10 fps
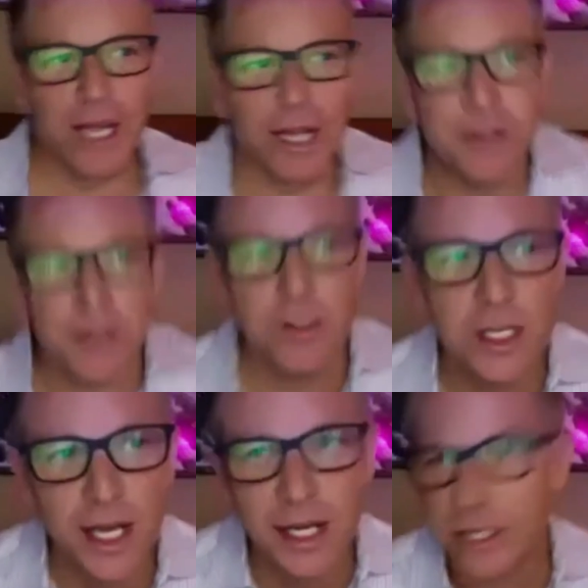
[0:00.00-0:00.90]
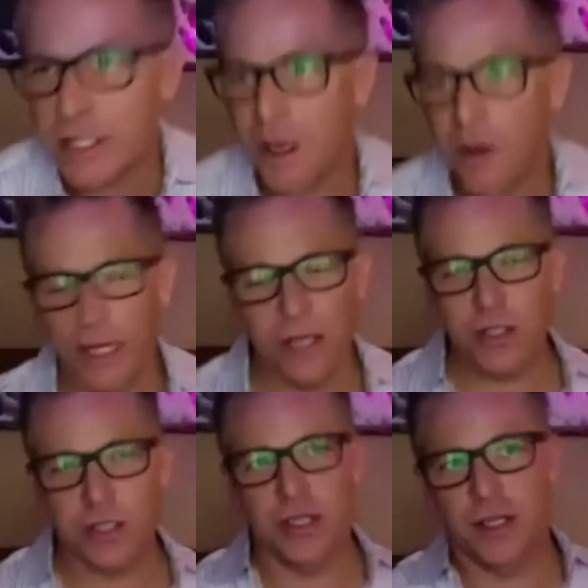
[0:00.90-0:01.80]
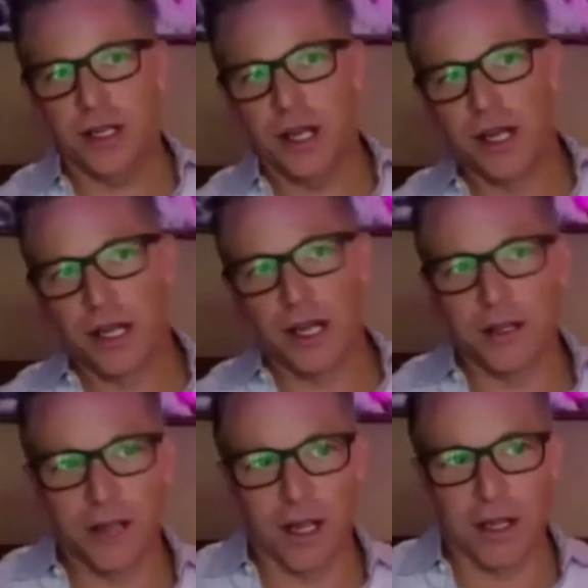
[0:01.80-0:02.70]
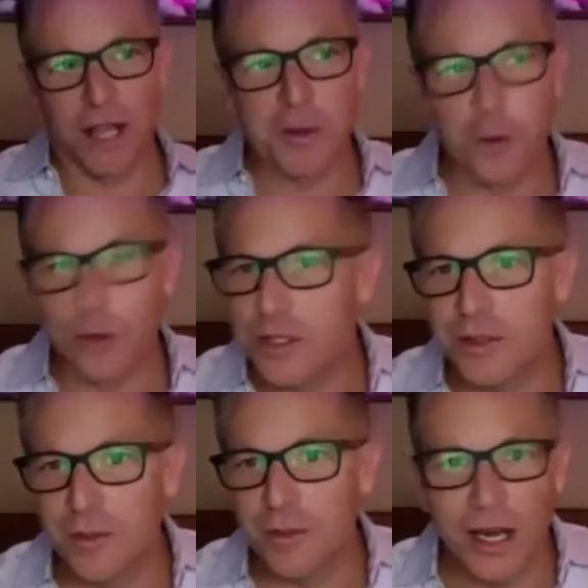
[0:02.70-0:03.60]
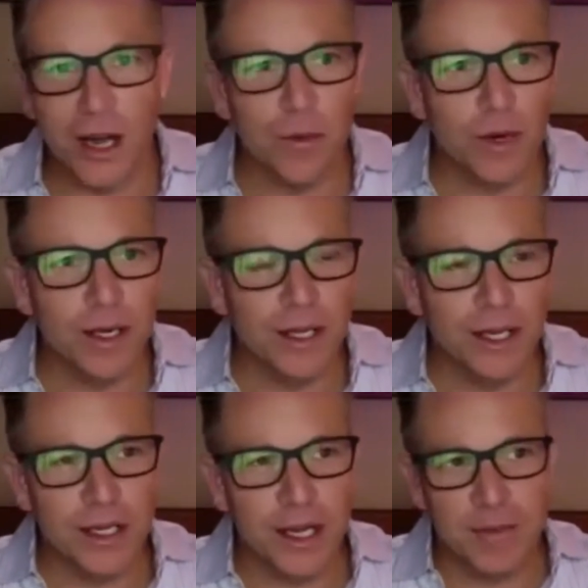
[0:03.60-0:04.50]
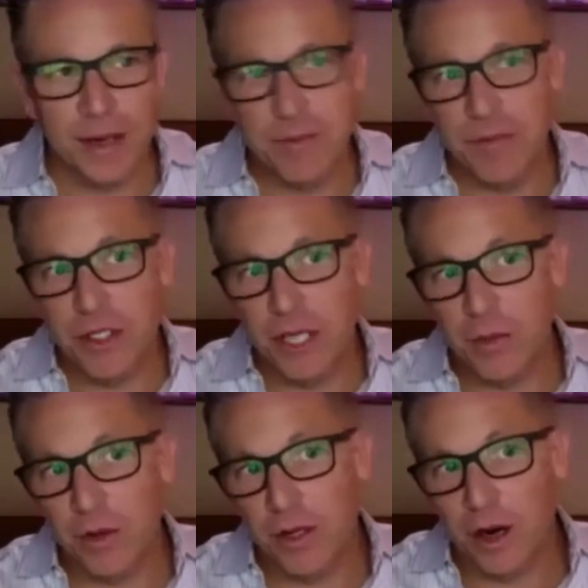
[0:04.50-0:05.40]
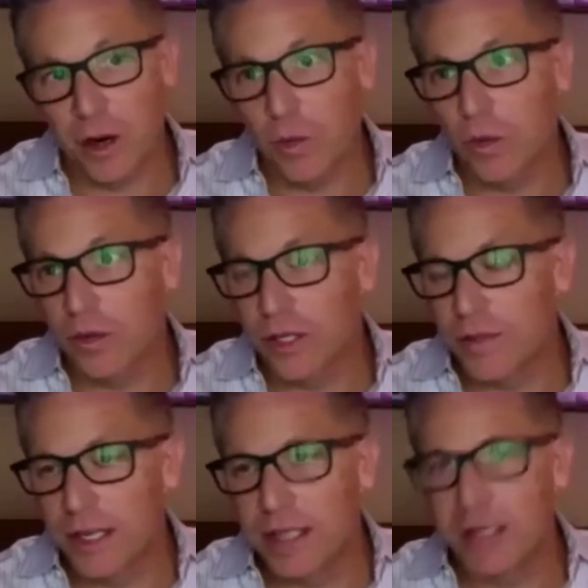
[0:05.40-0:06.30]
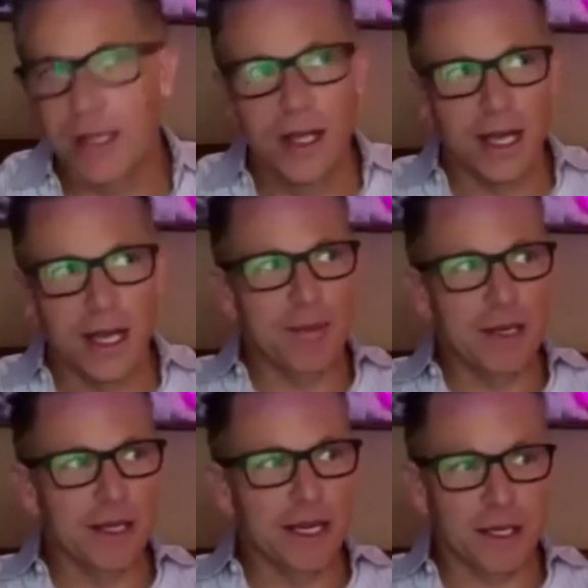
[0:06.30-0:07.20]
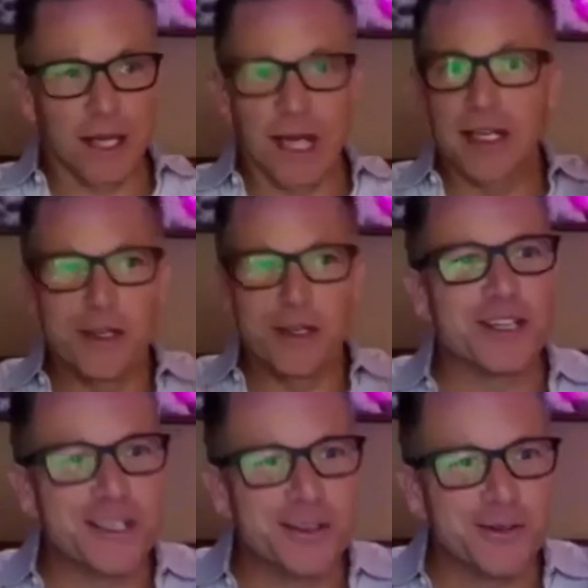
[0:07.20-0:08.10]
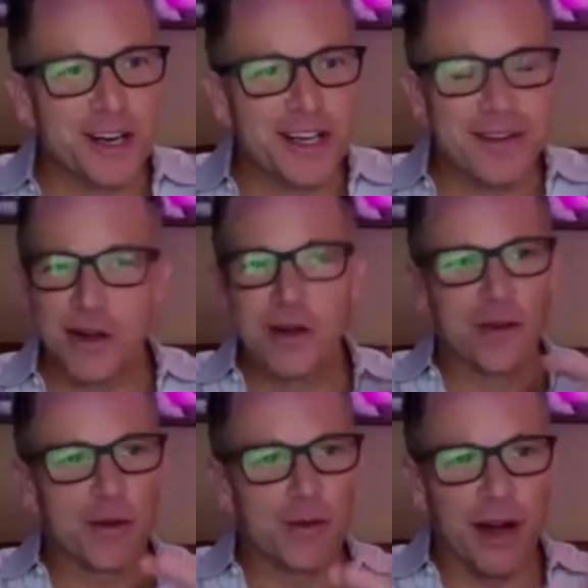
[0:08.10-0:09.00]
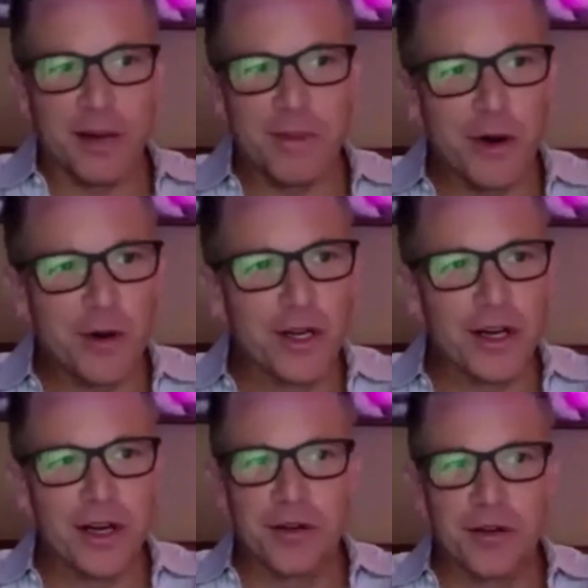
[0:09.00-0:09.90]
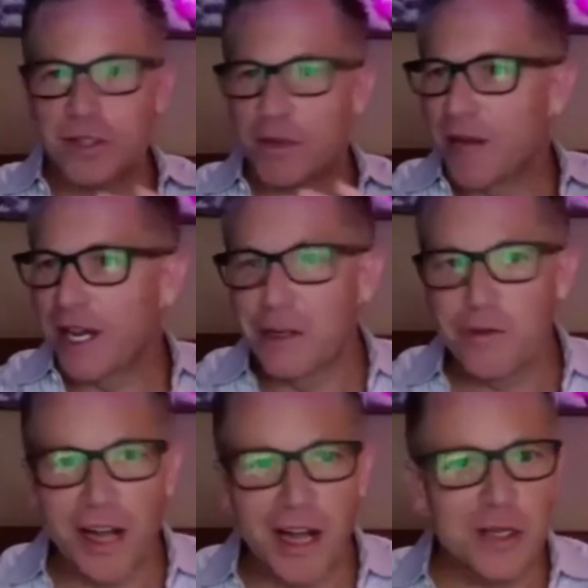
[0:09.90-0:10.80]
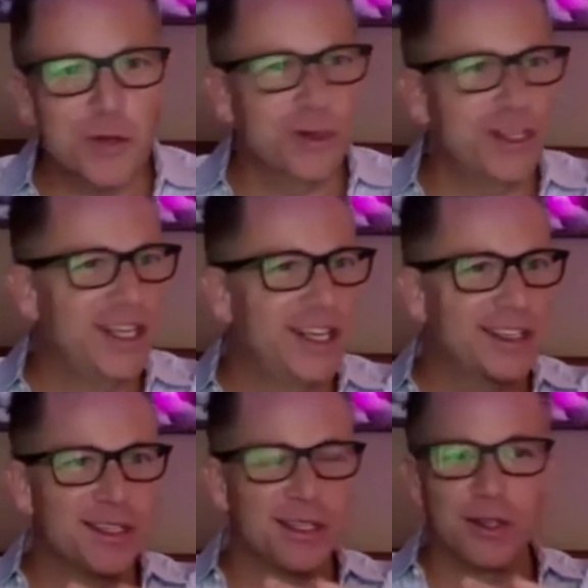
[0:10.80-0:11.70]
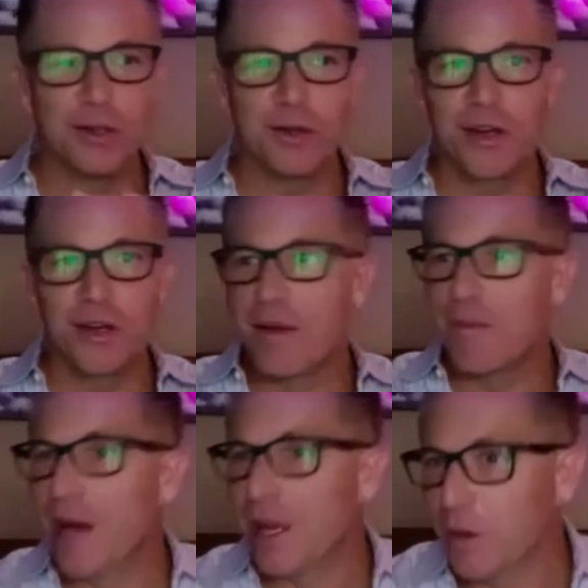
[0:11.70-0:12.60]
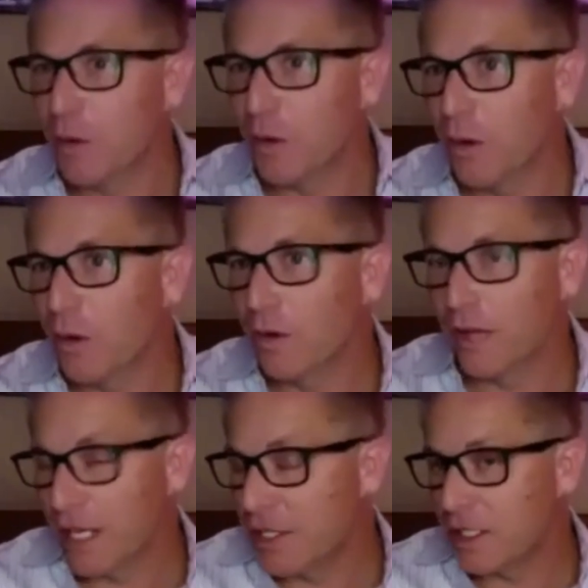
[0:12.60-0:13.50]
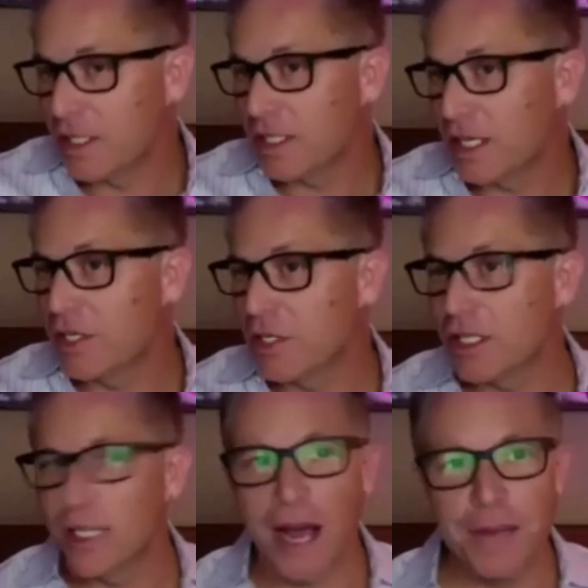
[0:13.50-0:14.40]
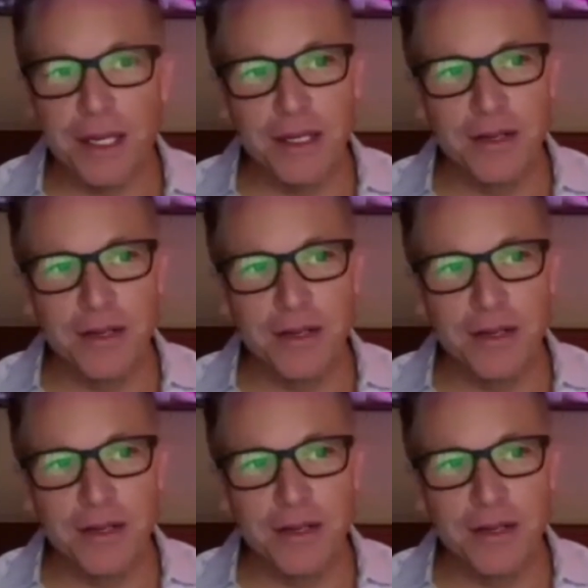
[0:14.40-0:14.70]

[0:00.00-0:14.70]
And there's a lot of consolidation in a lot of worlds right now, right? Like in general in our world, that depending, and I mean like in a lot of industries, right? From automotive to manufacturing to medical, it's just happening.